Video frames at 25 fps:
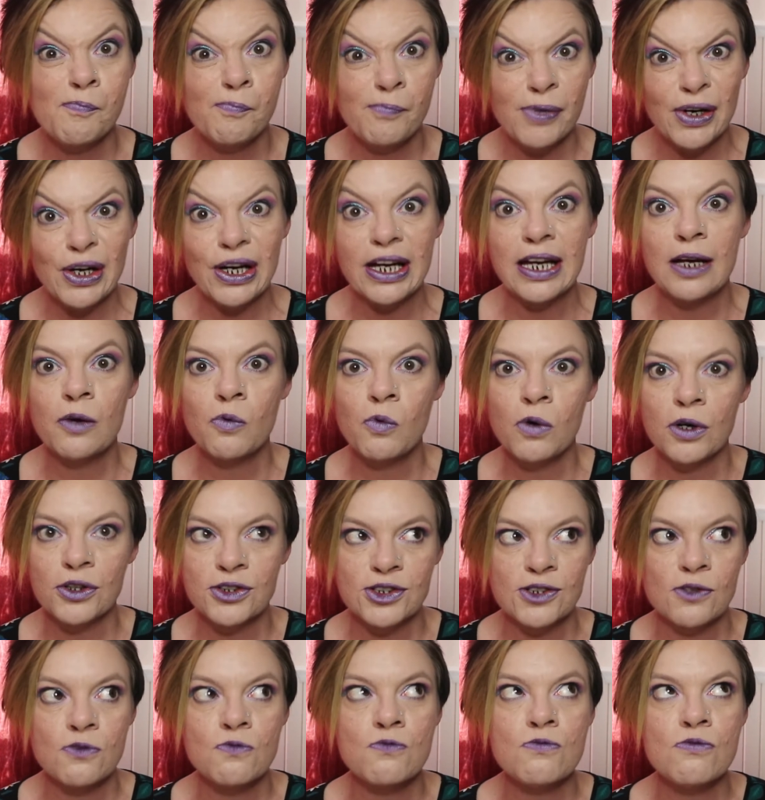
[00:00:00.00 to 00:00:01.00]
but it
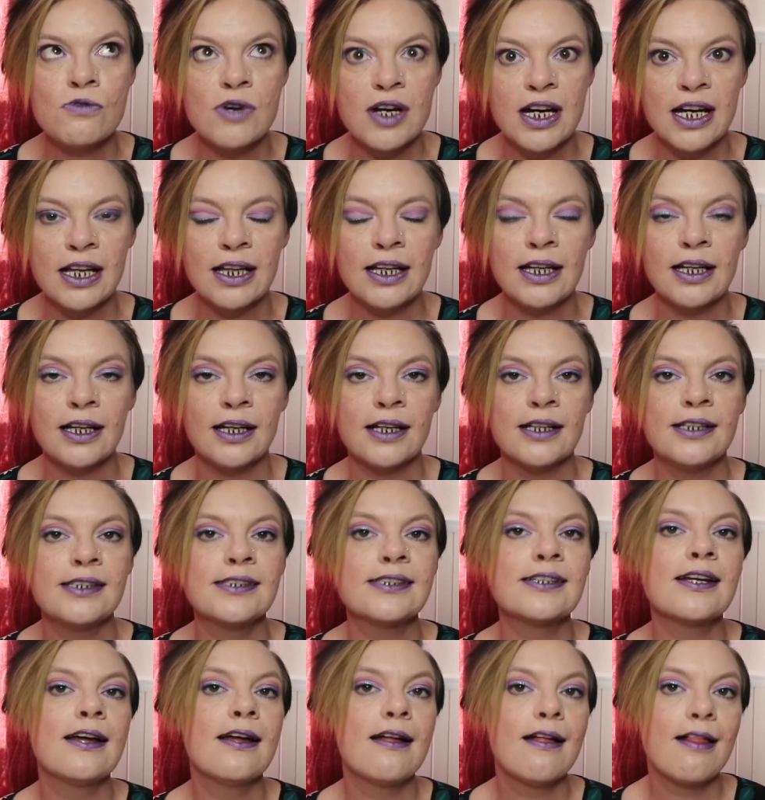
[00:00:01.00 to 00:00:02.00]
was a really
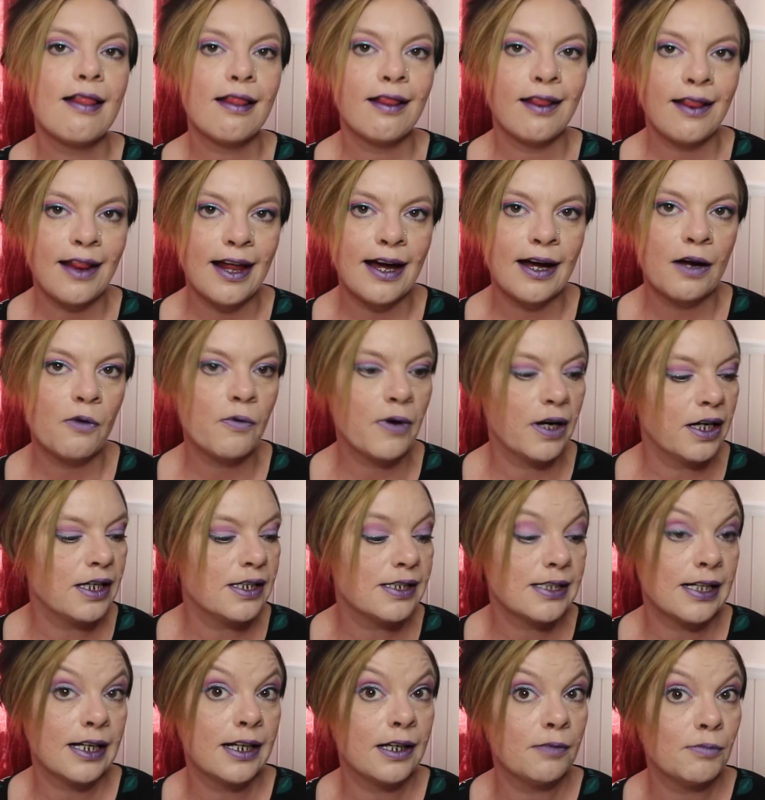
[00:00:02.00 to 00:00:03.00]
nice, lightweight
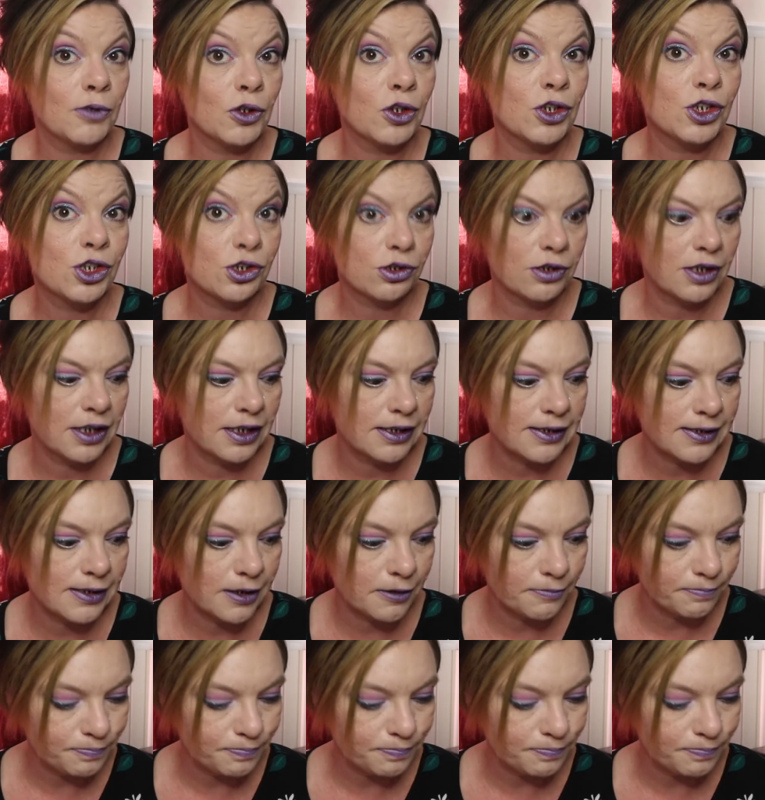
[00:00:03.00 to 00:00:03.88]
daily moisturiser.